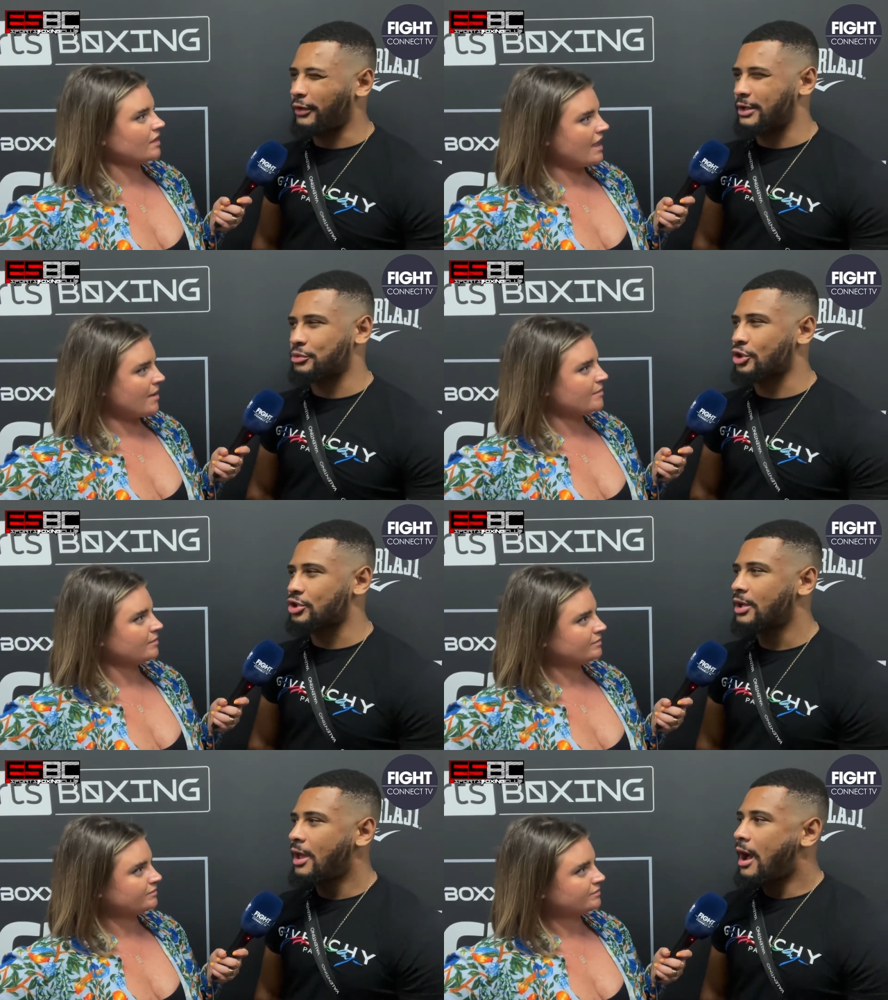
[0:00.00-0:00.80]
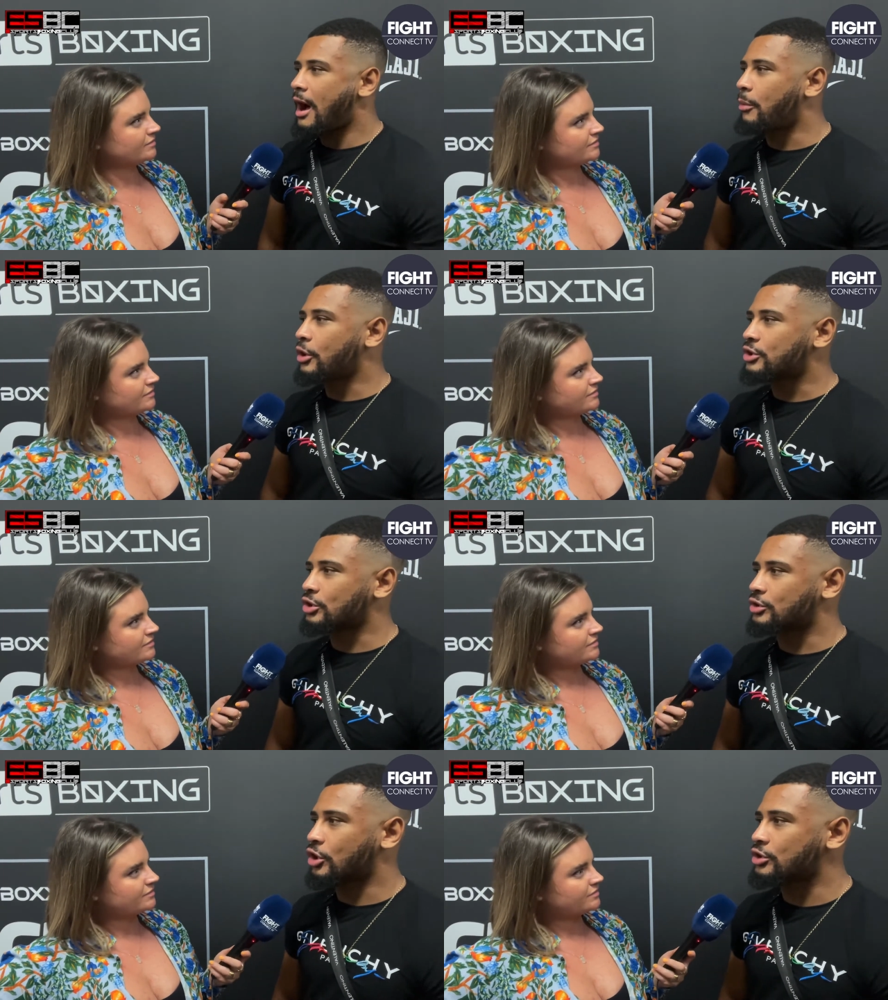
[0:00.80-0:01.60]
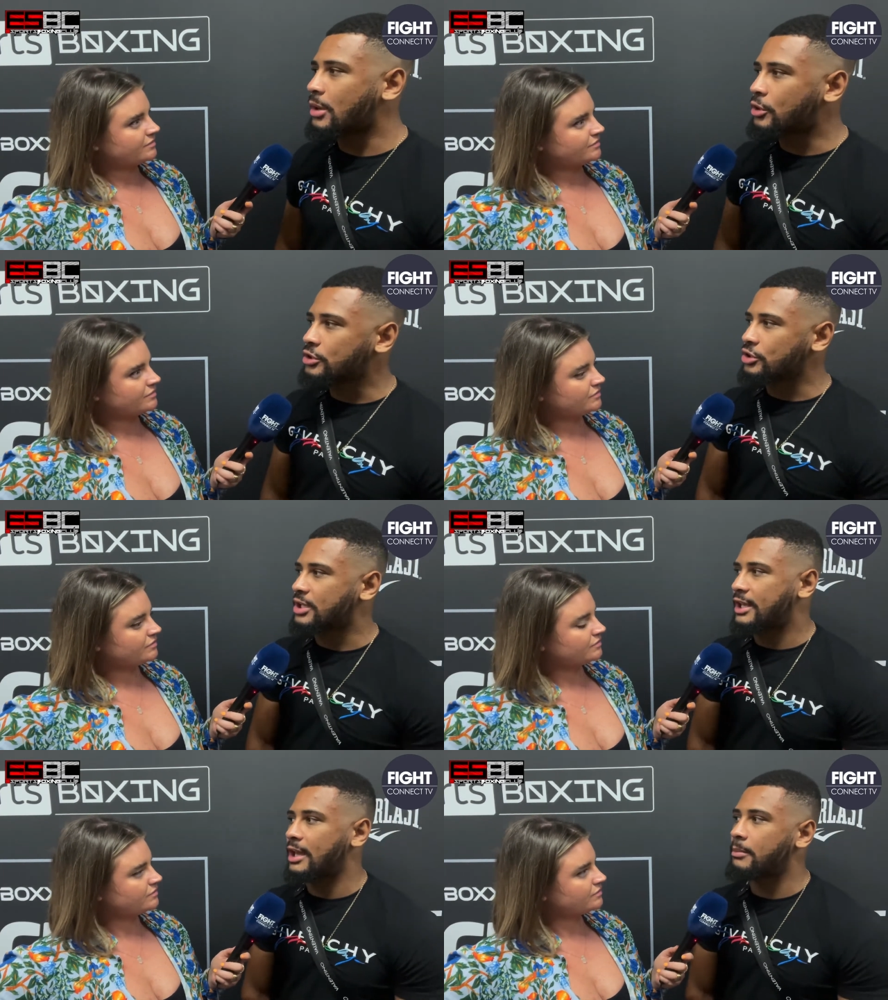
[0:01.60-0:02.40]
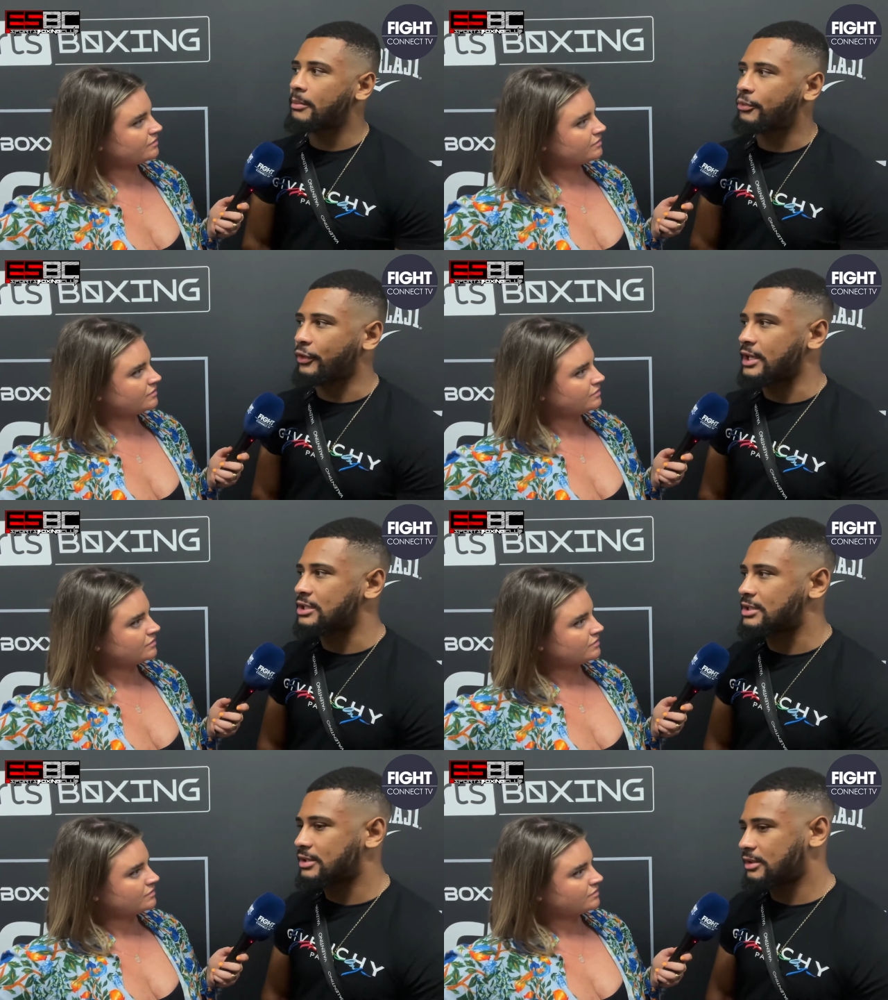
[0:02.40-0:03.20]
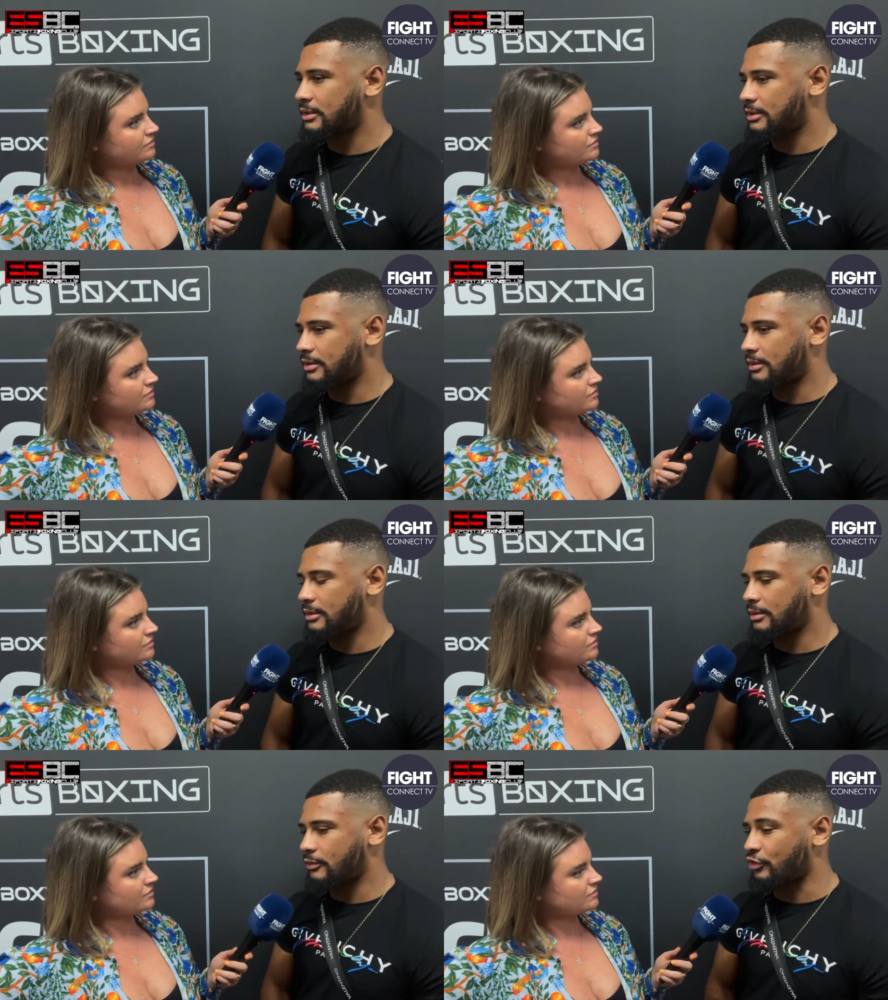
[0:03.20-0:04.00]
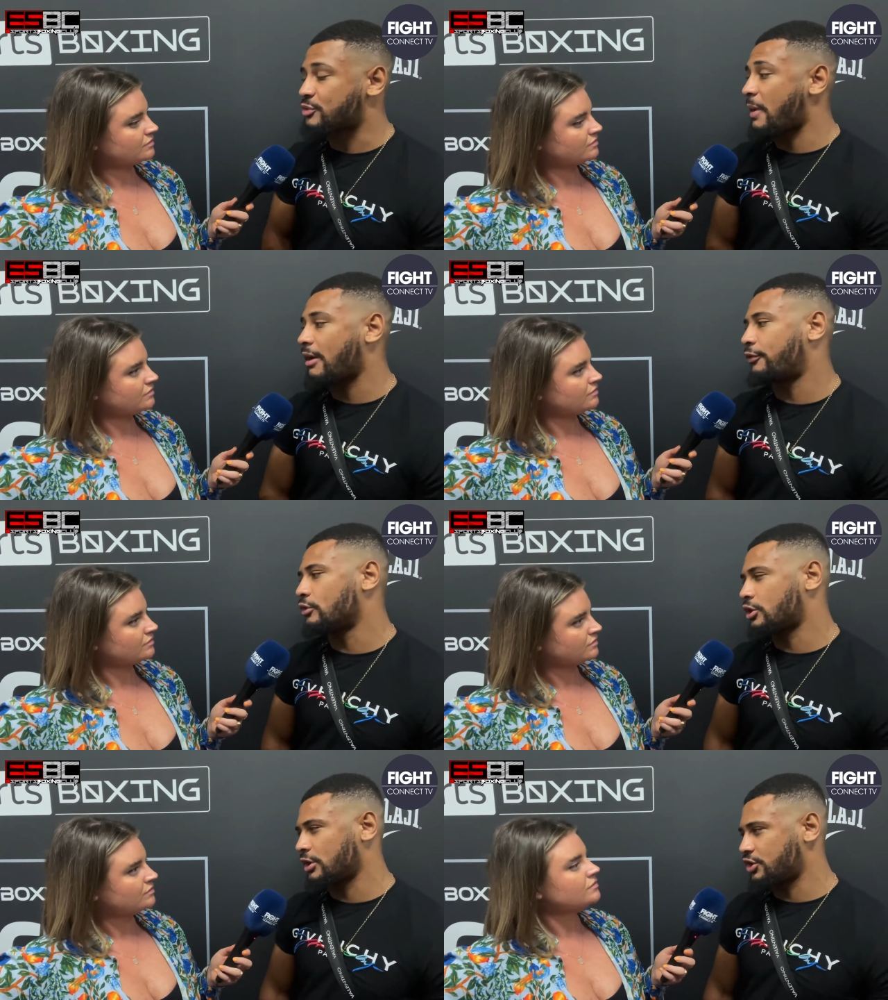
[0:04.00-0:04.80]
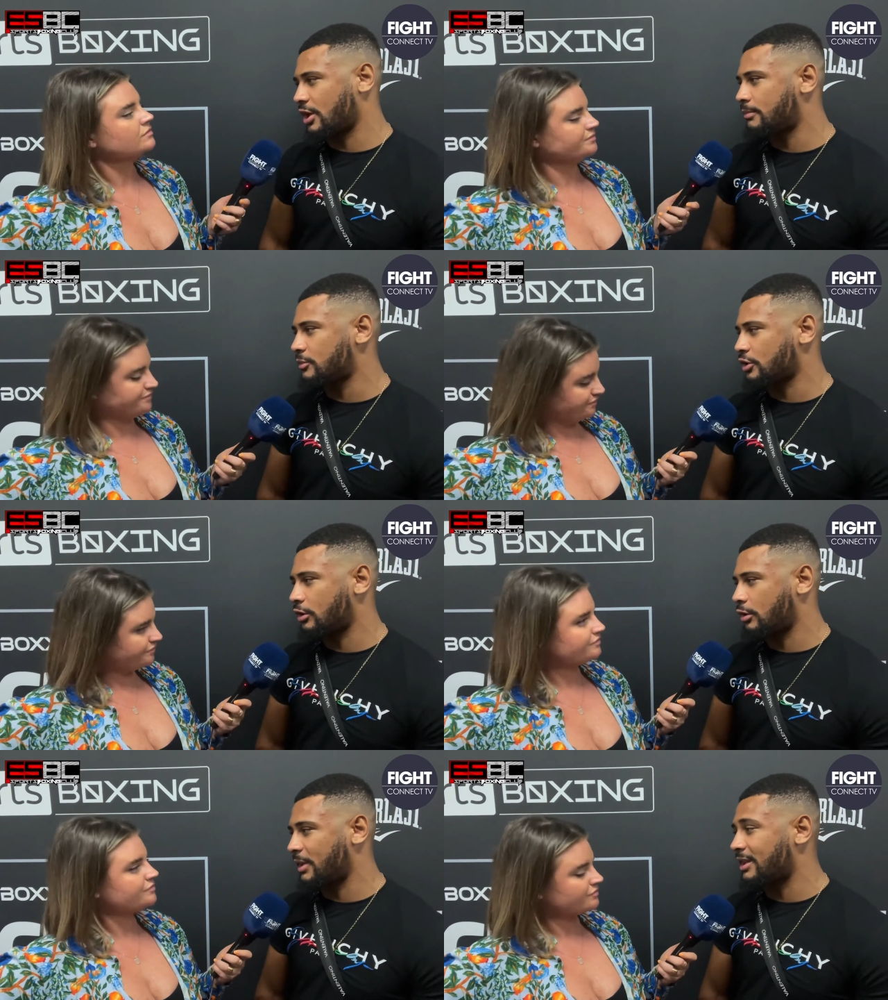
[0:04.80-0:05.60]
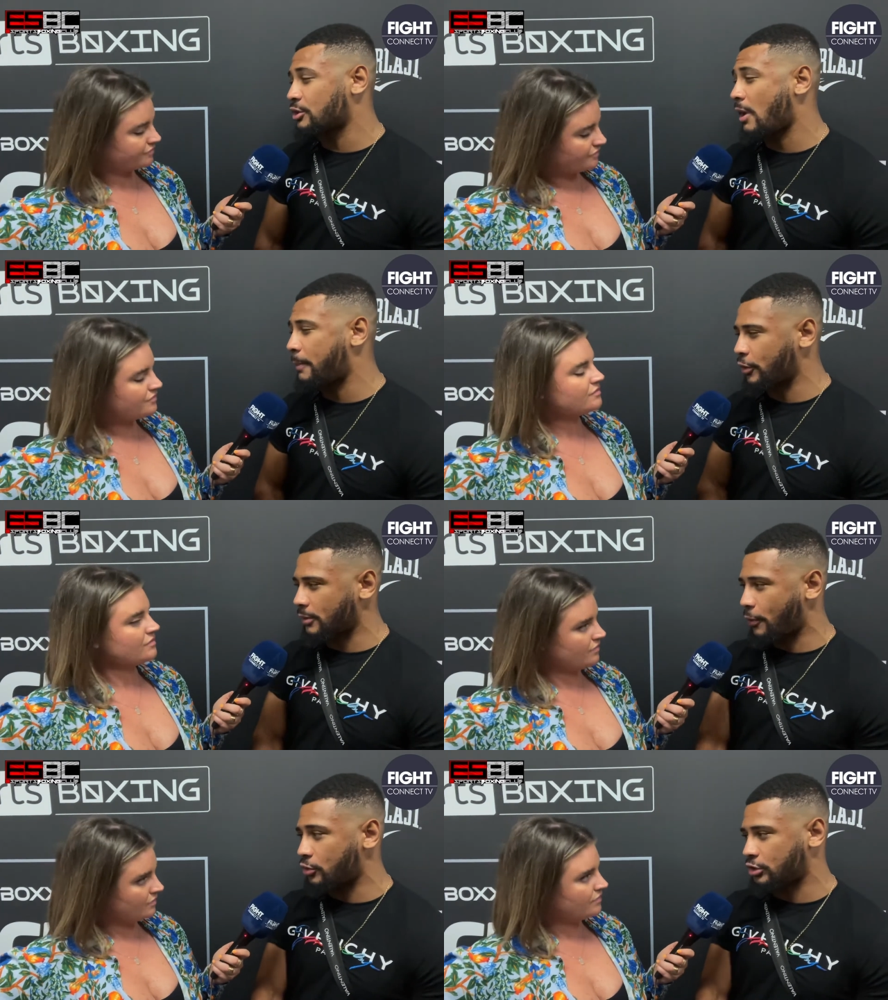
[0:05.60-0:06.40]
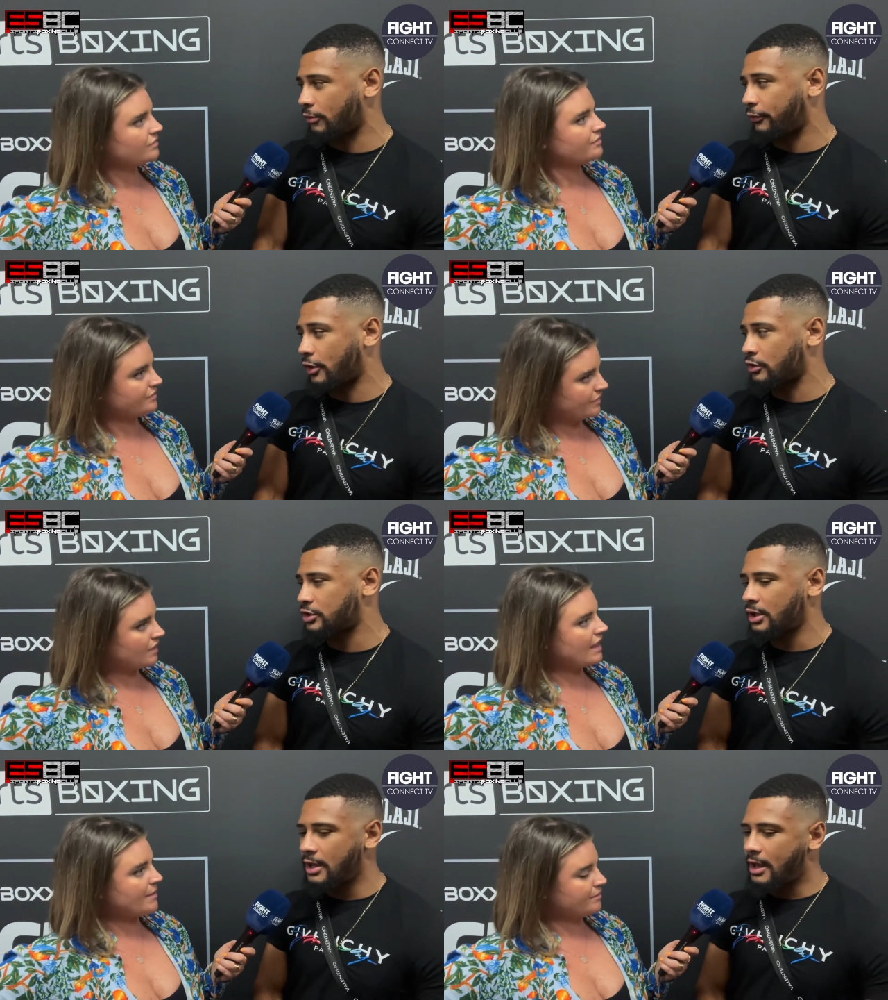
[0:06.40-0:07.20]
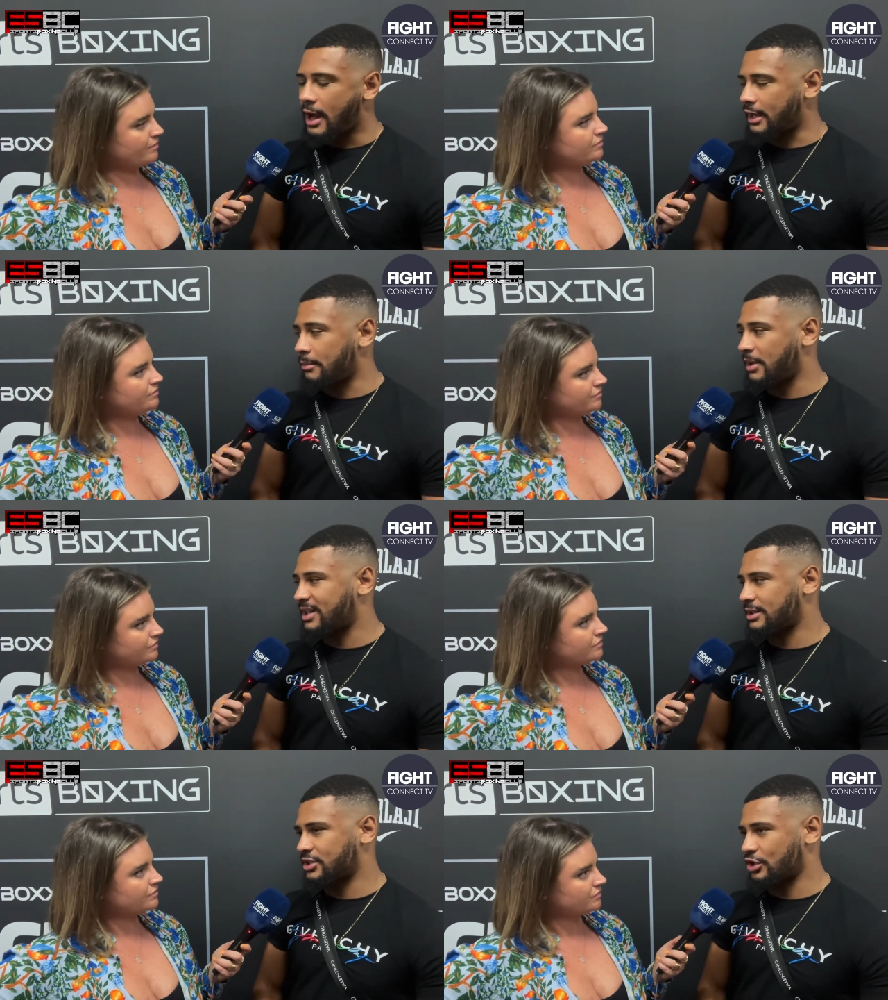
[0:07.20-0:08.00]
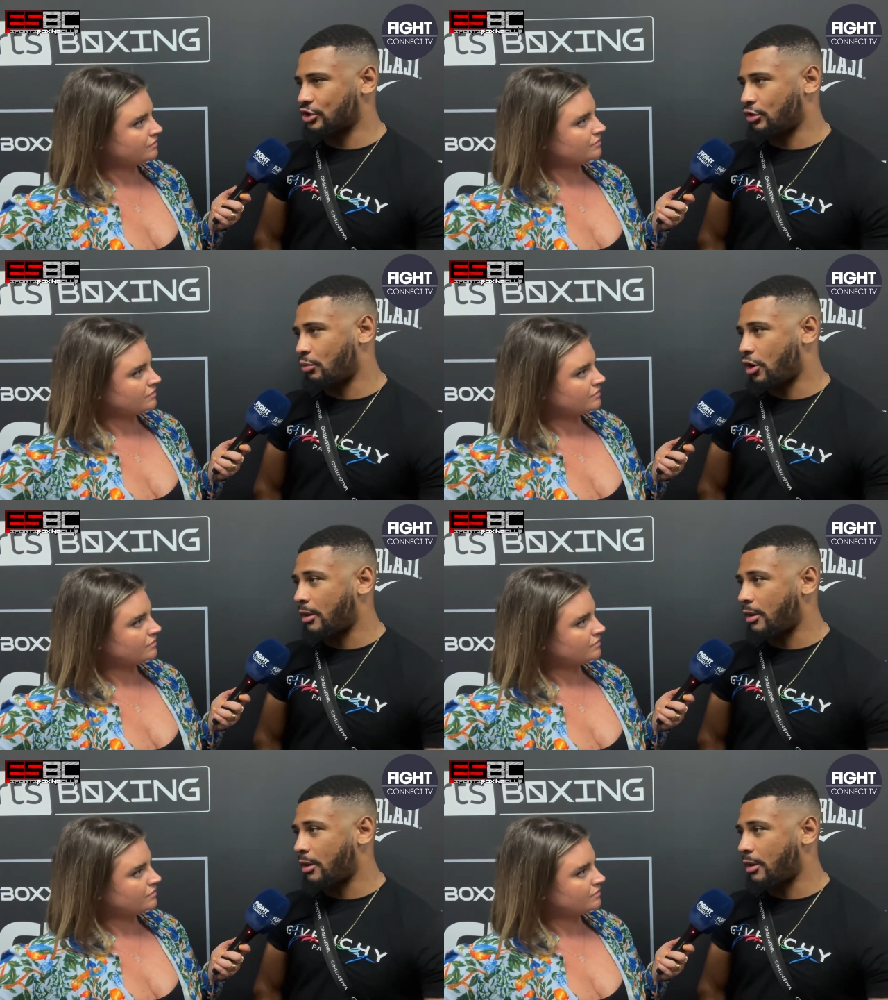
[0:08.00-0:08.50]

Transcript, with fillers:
Speaker 1: and it was just I wanted to because I wanted just to keep things respectful to the gym. Do you know what I mean? That's why I put the post out first. Yeah. I didn't make a decision on where I